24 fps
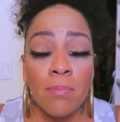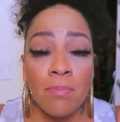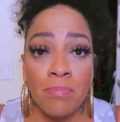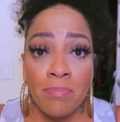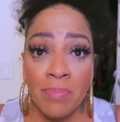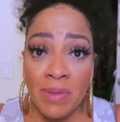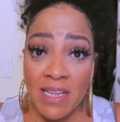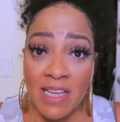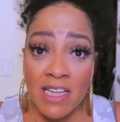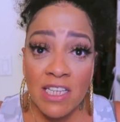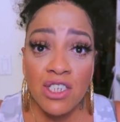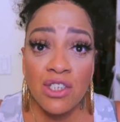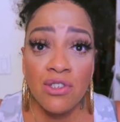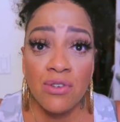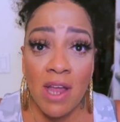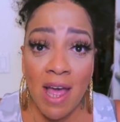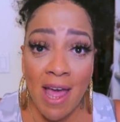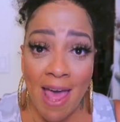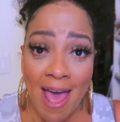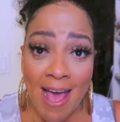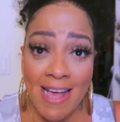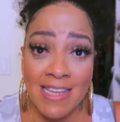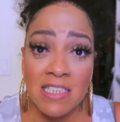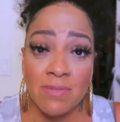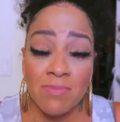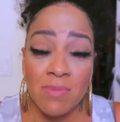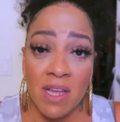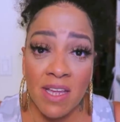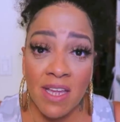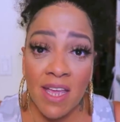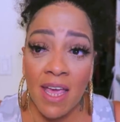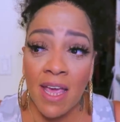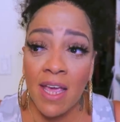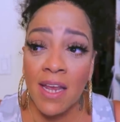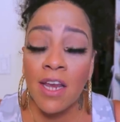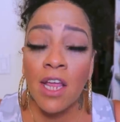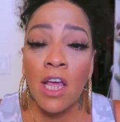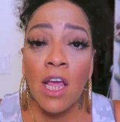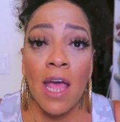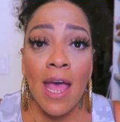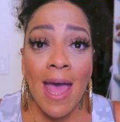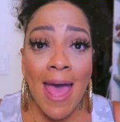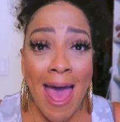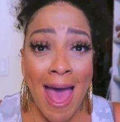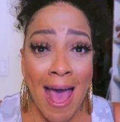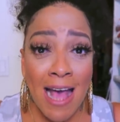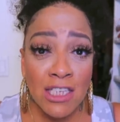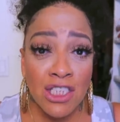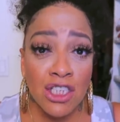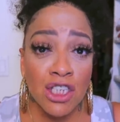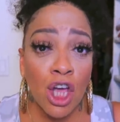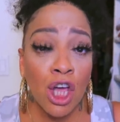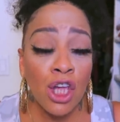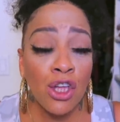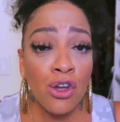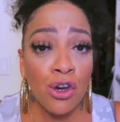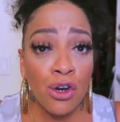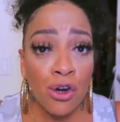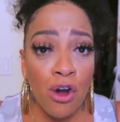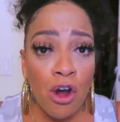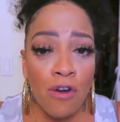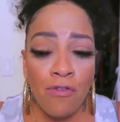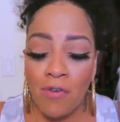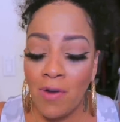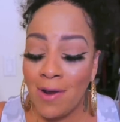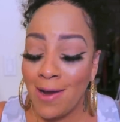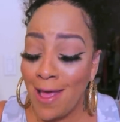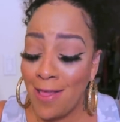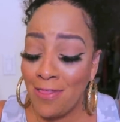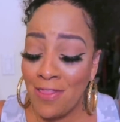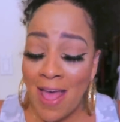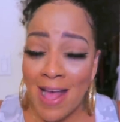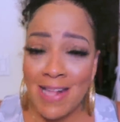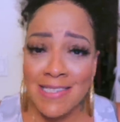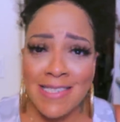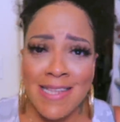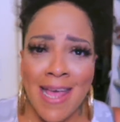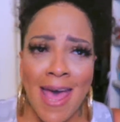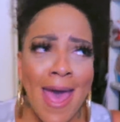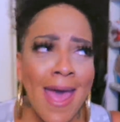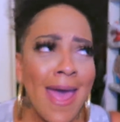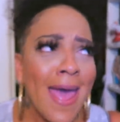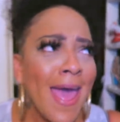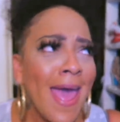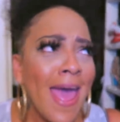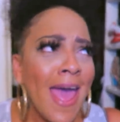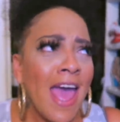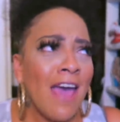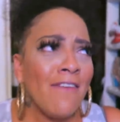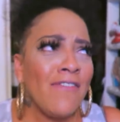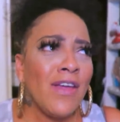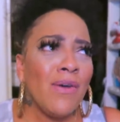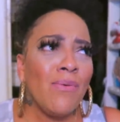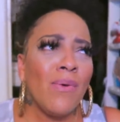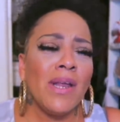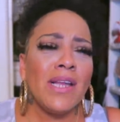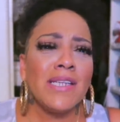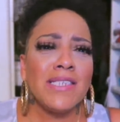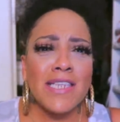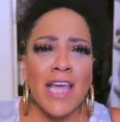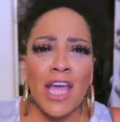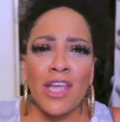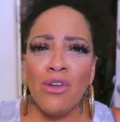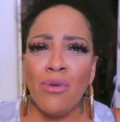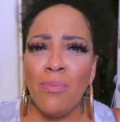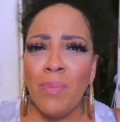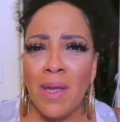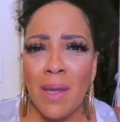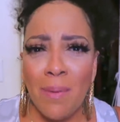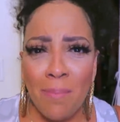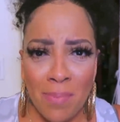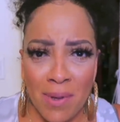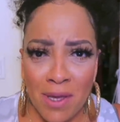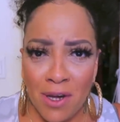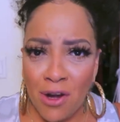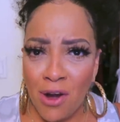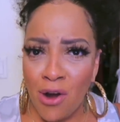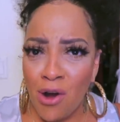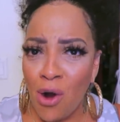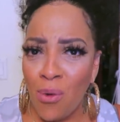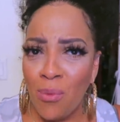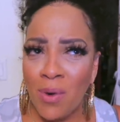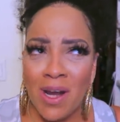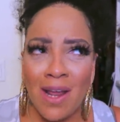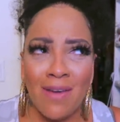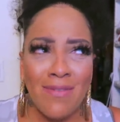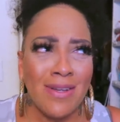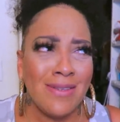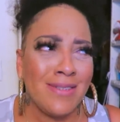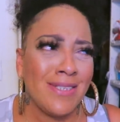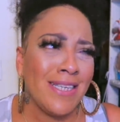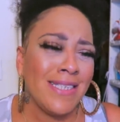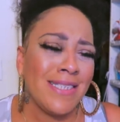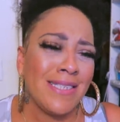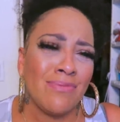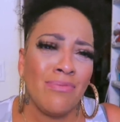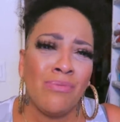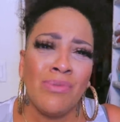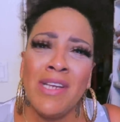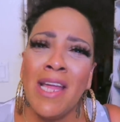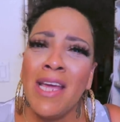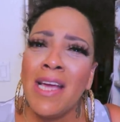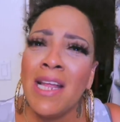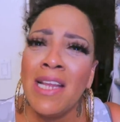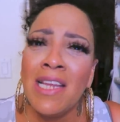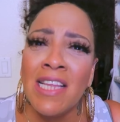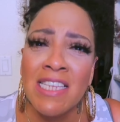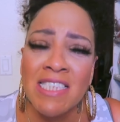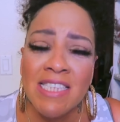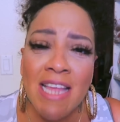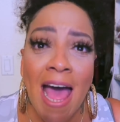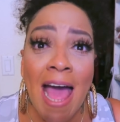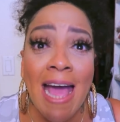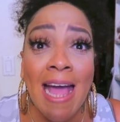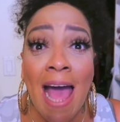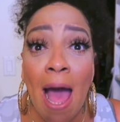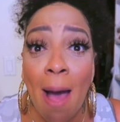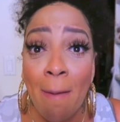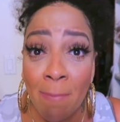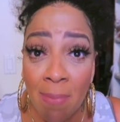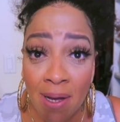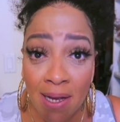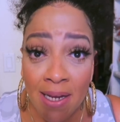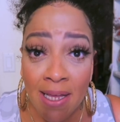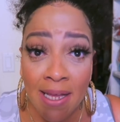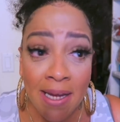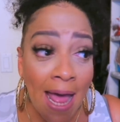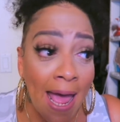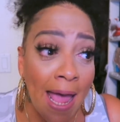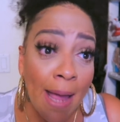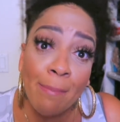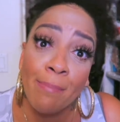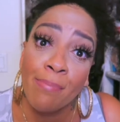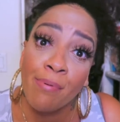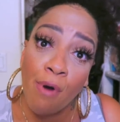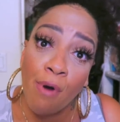Please do not ask me again. Ask your girlfriend. And that's that. If you want to say you being bitter or whatever, just nigga, at least I got money and I ain't